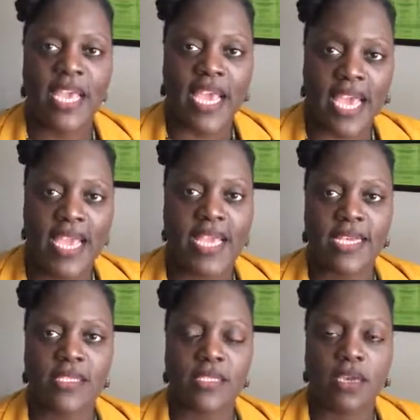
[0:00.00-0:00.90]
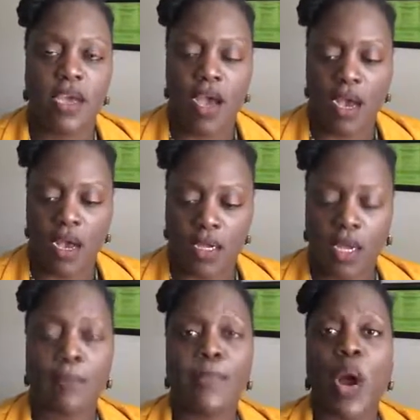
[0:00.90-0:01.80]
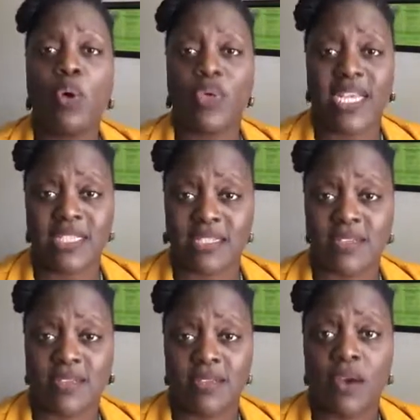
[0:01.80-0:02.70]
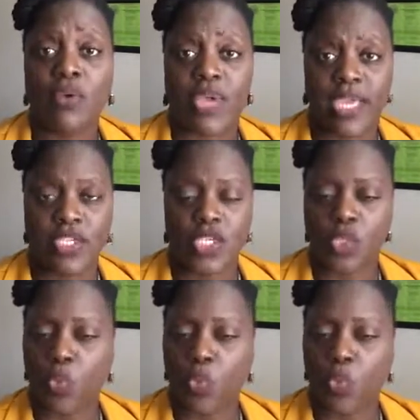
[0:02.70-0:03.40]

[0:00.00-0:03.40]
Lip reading: as a component. Okay, just